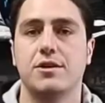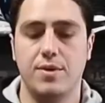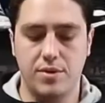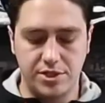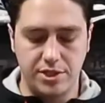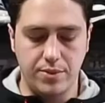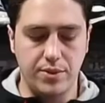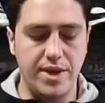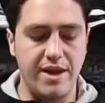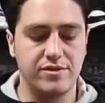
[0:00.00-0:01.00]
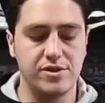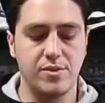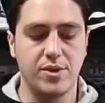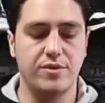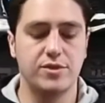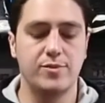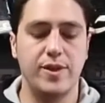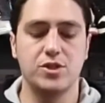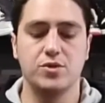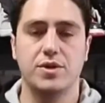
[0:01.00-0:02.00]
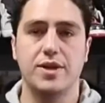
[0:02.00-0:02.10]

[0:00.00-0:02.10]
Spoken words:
up on what's shipping, we have somewhat of a special one.